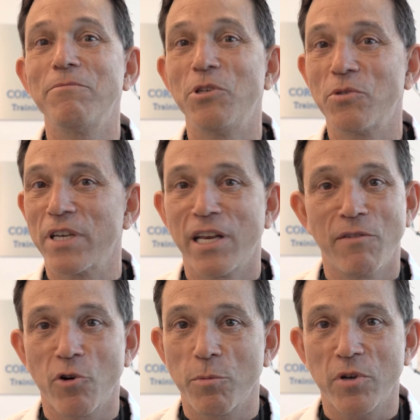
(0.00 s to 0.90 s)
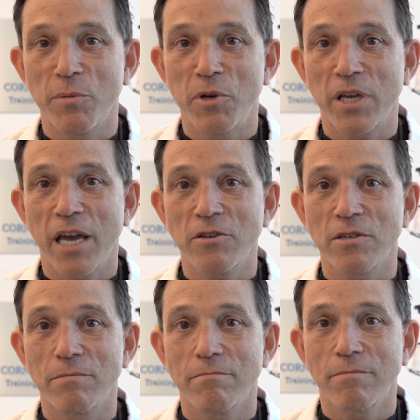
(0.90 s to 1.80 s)
using any verbal
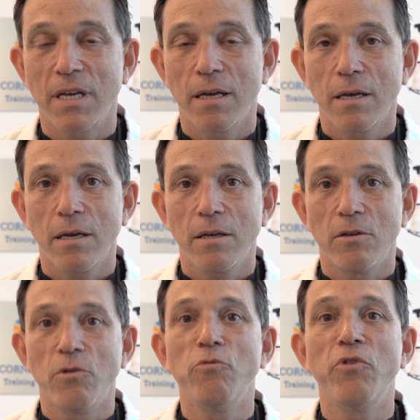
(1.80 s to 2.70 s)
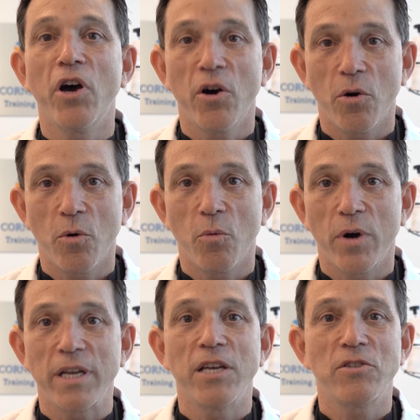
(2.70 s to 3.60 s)
communication. You know
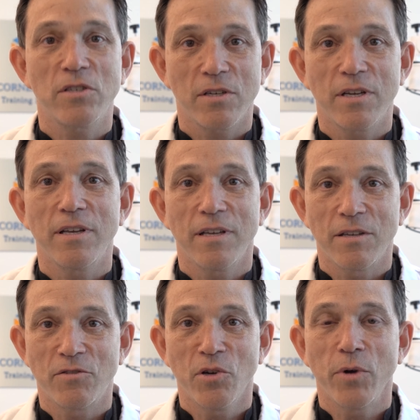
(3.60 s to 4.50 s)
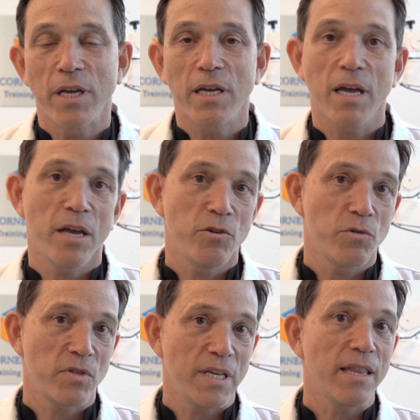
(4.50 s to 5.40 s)
what each is doing, and
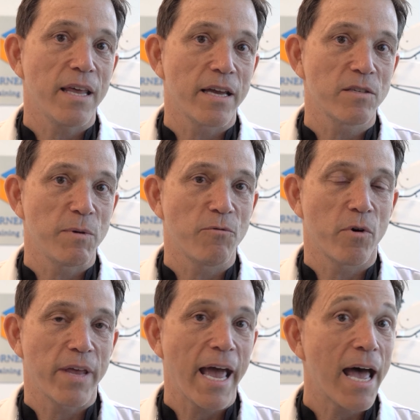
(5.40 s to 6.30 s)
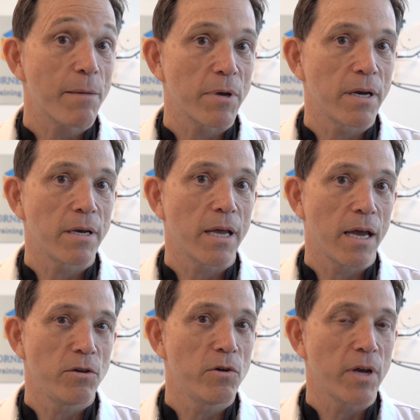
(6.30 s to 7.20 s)
you see things before they happen,
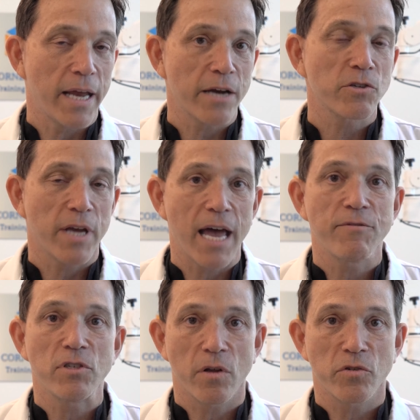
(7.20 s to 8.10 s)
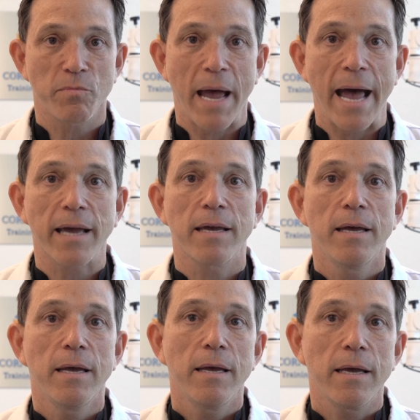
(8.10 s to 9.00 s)
and you can actually have each other's back.
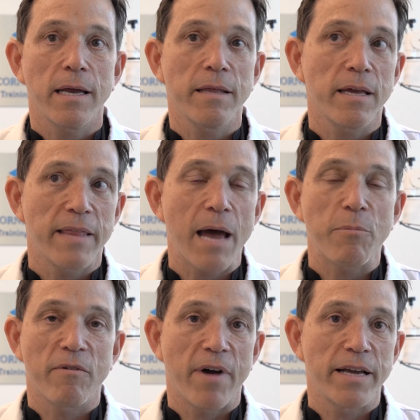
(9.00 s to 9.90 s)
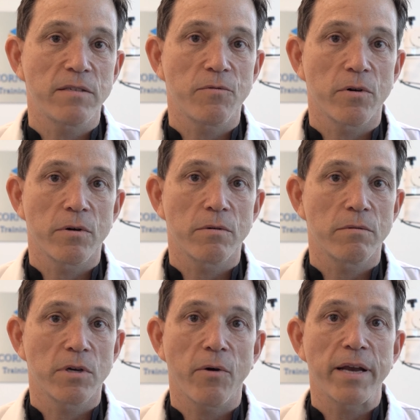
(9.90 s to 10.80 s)
And I think that provides for
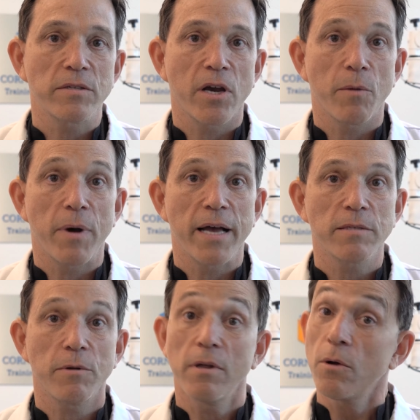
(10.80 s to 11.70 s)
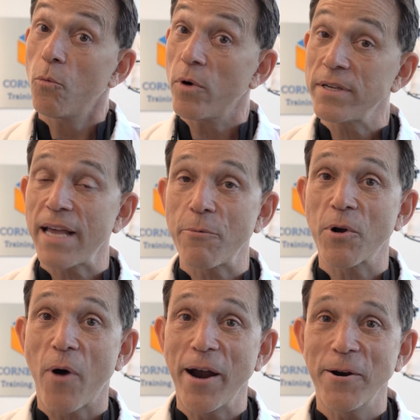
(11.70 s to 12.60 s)
the greatest care possible. What does that
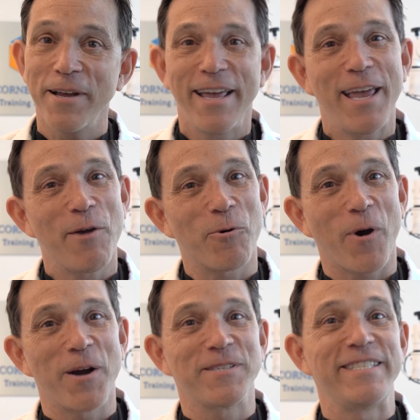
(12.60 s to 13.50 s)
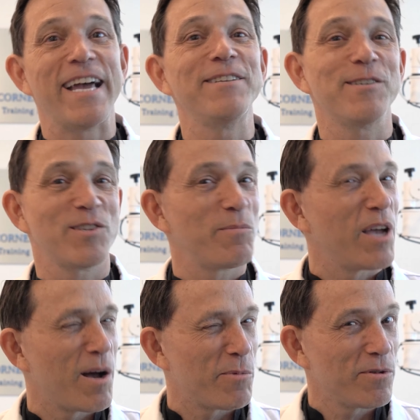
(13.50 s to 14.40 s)
require? It requires dentists to be
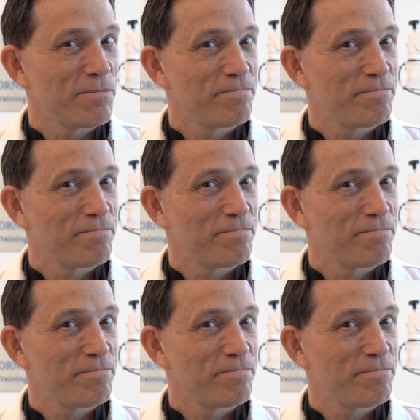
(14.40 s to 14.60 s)
humble.